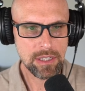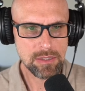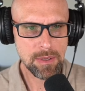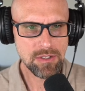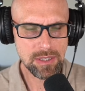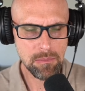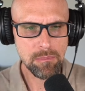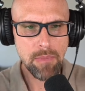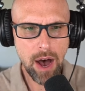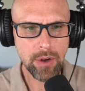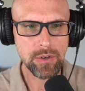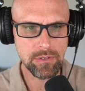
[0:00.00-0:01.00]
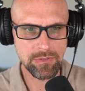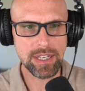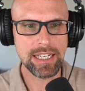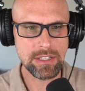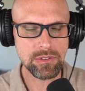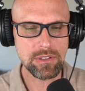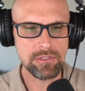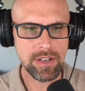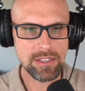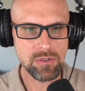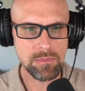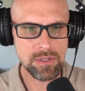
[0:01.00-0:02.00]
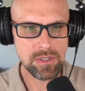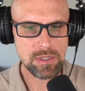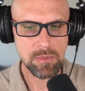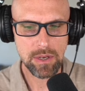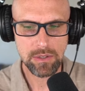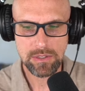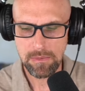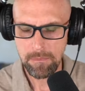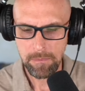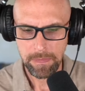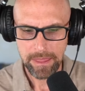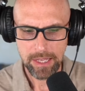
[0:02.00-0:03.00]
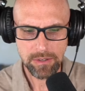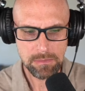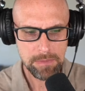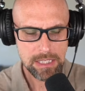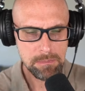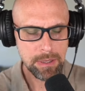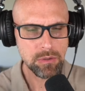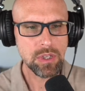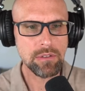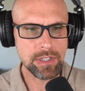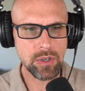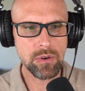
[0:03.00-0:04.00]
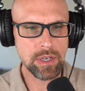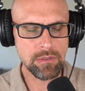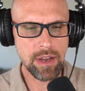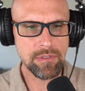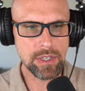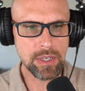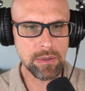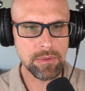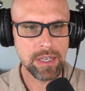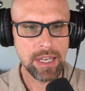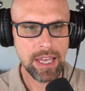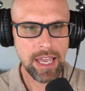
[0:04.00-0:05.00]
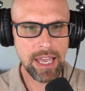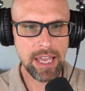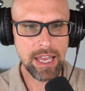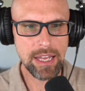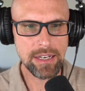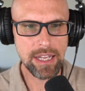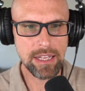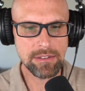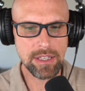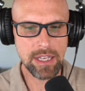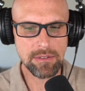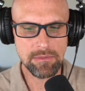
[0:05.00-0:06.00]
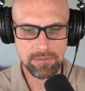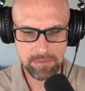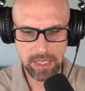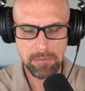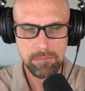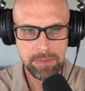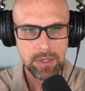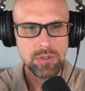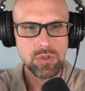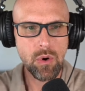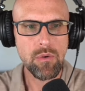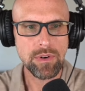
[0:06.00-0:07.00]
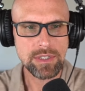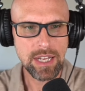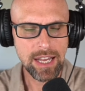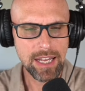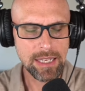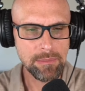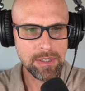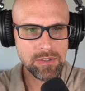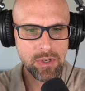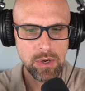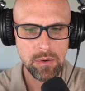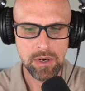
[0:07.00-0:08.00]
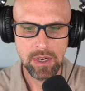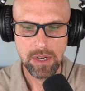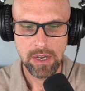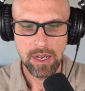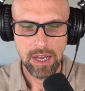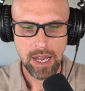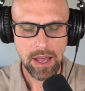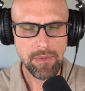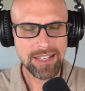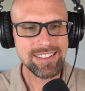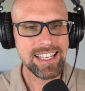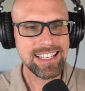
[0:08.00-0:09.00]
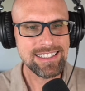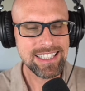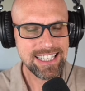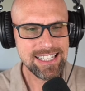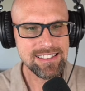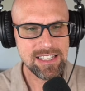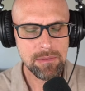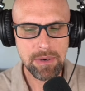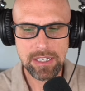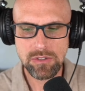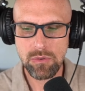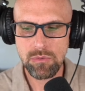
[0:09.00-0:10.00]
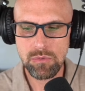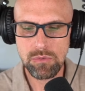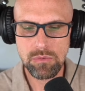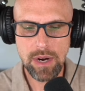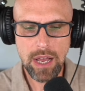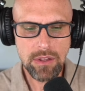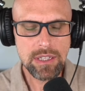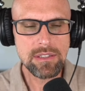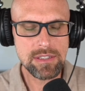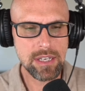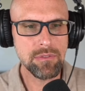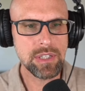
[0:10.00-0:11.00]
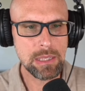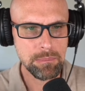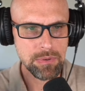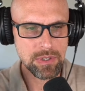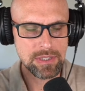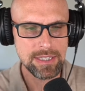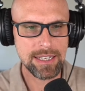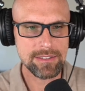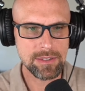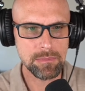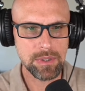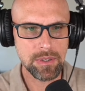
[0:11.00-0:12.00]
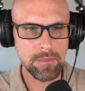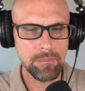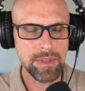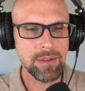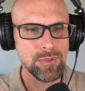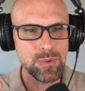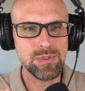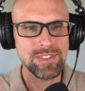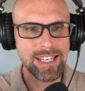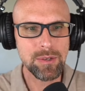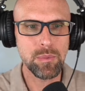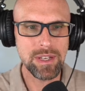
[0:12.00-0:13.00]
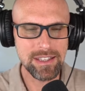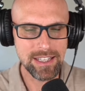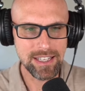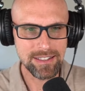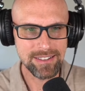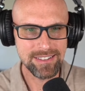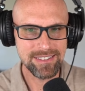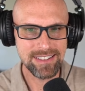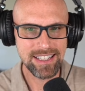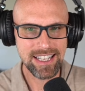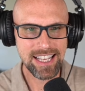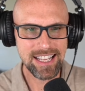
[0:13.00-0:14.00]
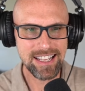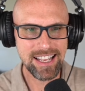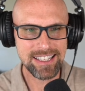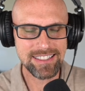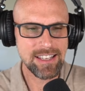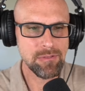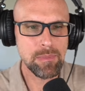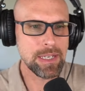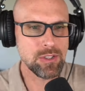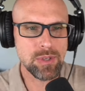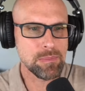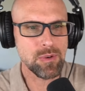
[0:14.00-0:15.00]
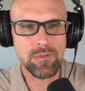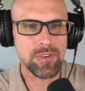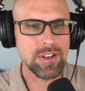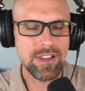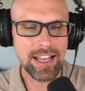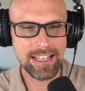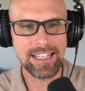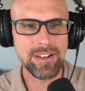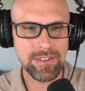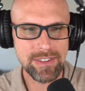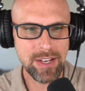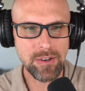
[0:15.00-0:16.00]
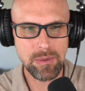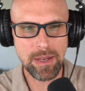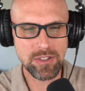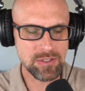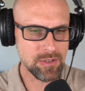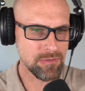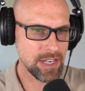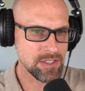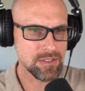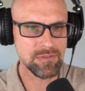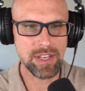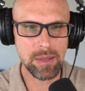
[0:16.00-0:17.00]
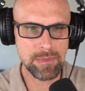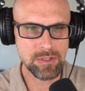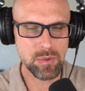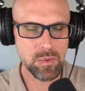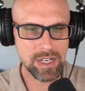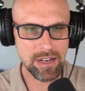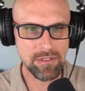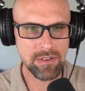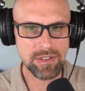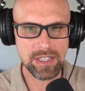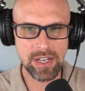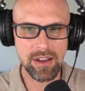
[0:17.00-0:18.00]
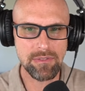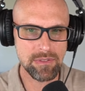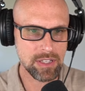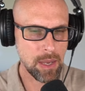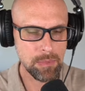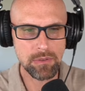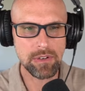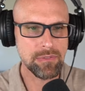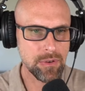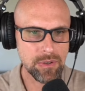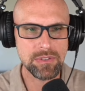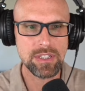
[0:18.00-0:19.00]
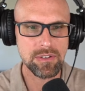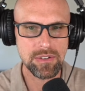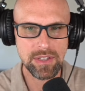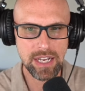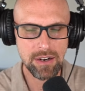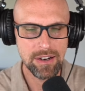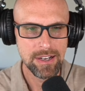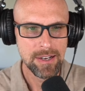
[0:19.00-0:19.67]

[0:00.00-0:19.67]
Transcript: Especially the modern financial advisor business model, is, it's built on recurring revenue, and it builds over time. so I'm not going to say it's easy, but it's relatively predictable if you stick with it, because everybody trips over a client here and there. You mentioned some friends and families or whatever, and then a couple of referrals here and there.